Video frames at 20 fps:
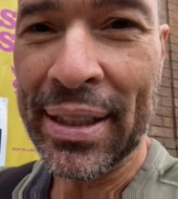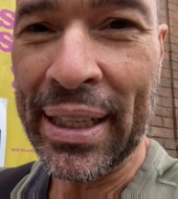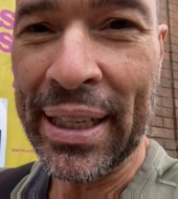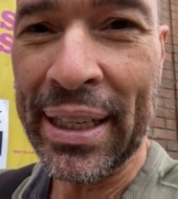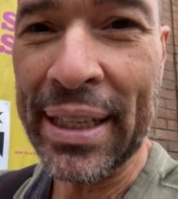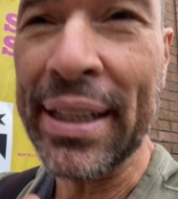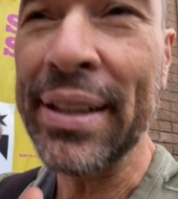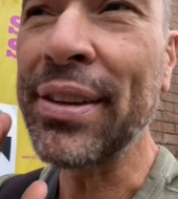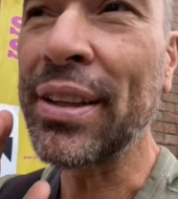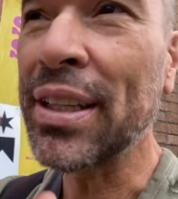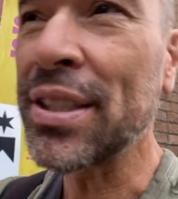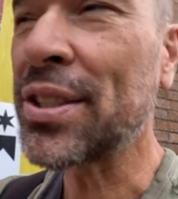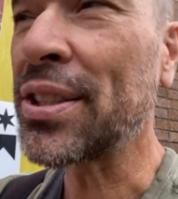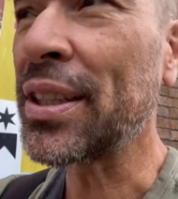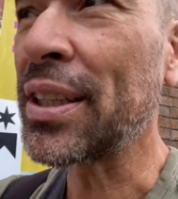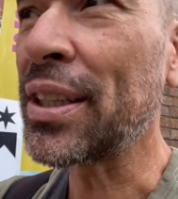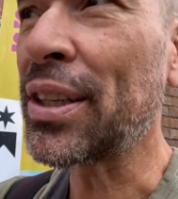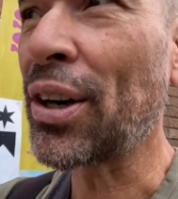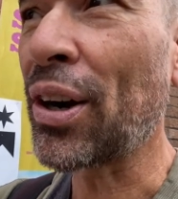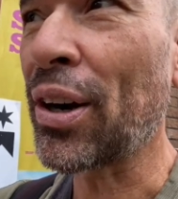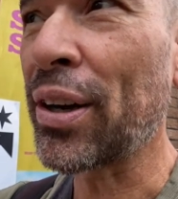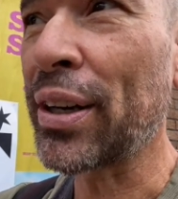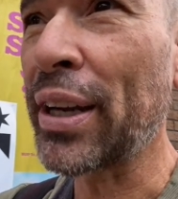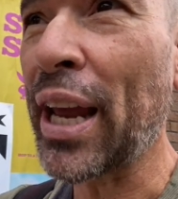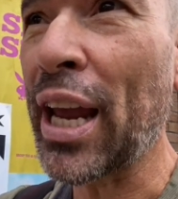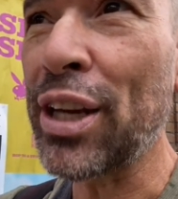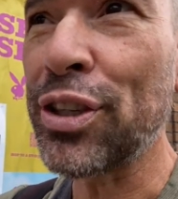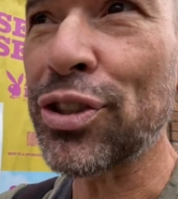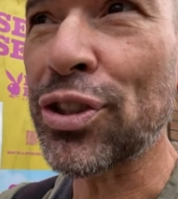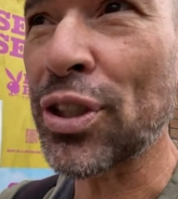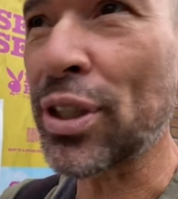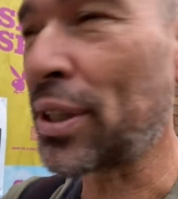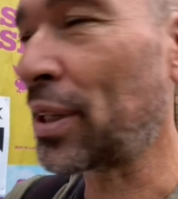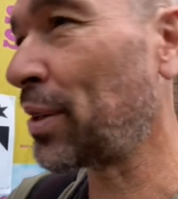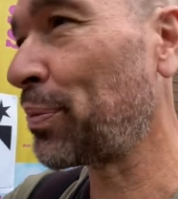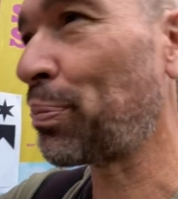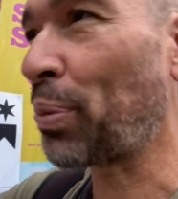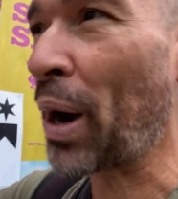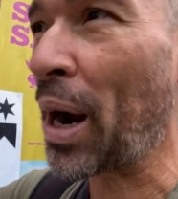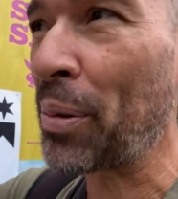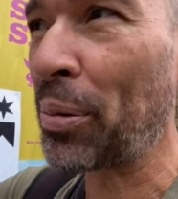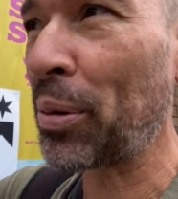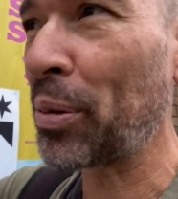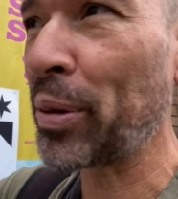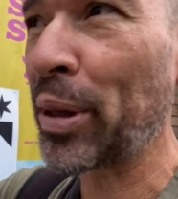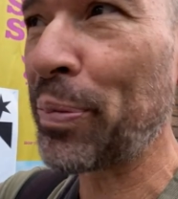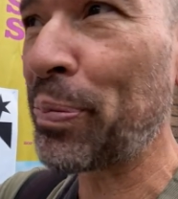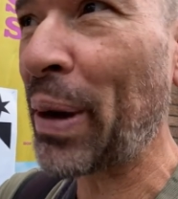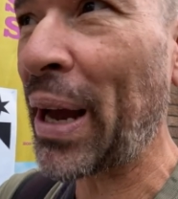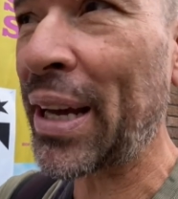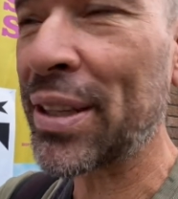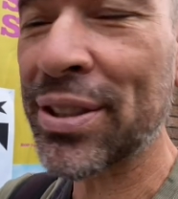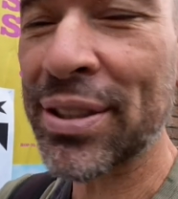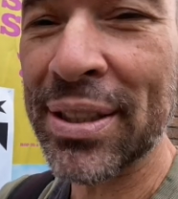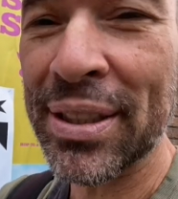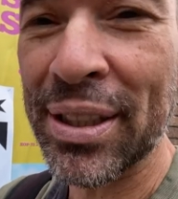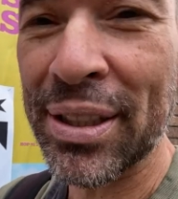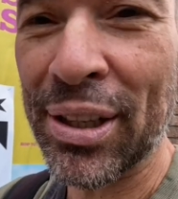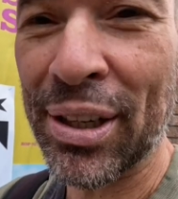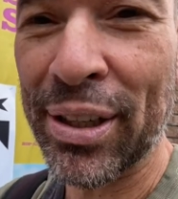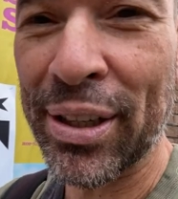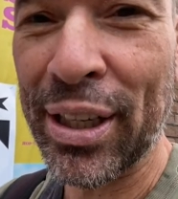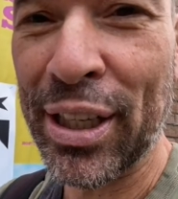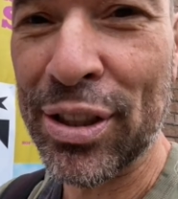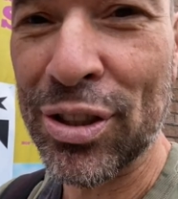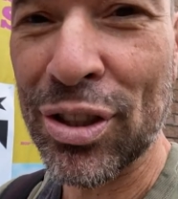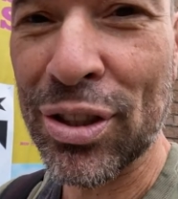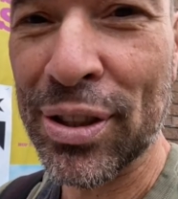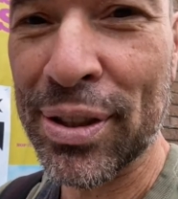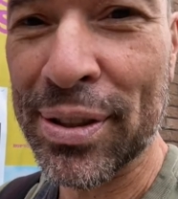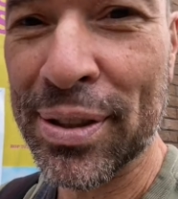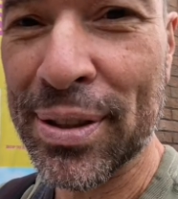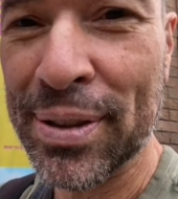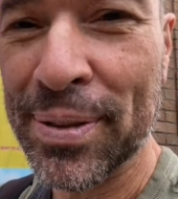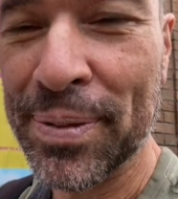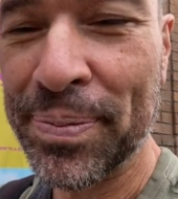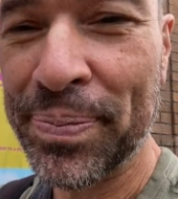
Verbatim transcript: in this incarnation and probably past incarnations.